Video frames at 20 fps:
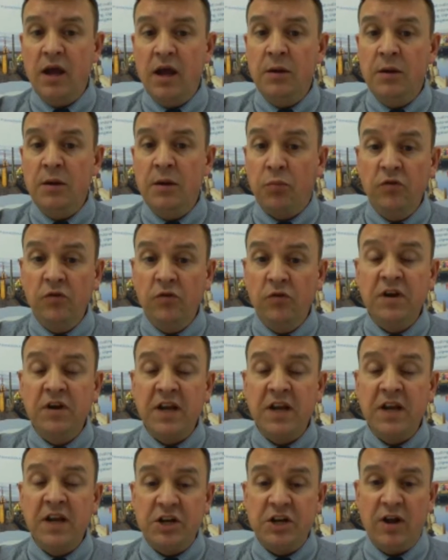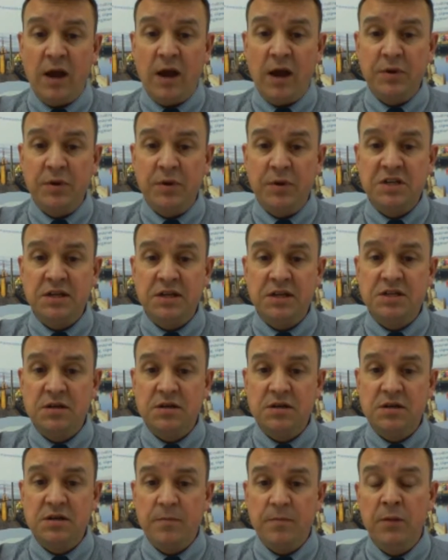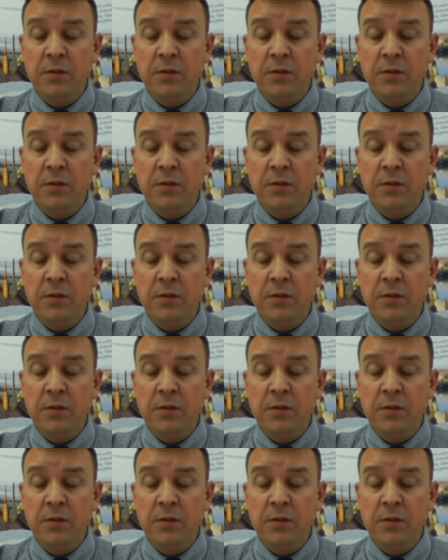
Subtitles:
improving natural habitats,